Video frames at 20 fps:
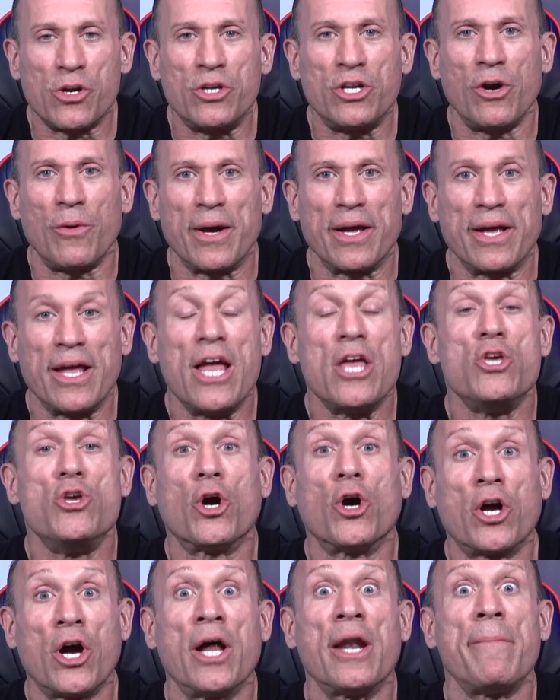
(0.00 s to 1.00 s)
doing,
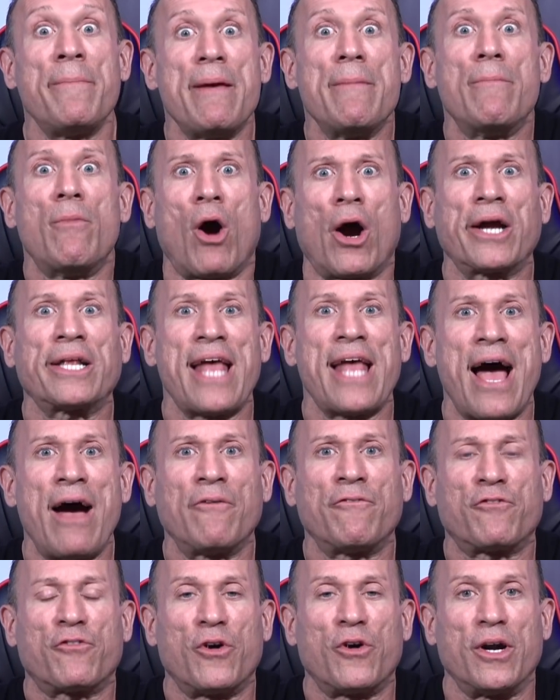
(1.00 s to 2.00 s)
you're going to be marked
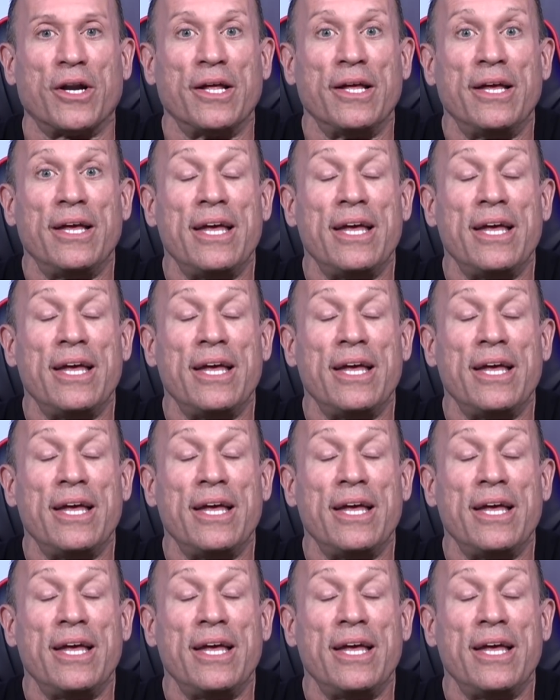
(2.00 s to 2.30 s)
down for it.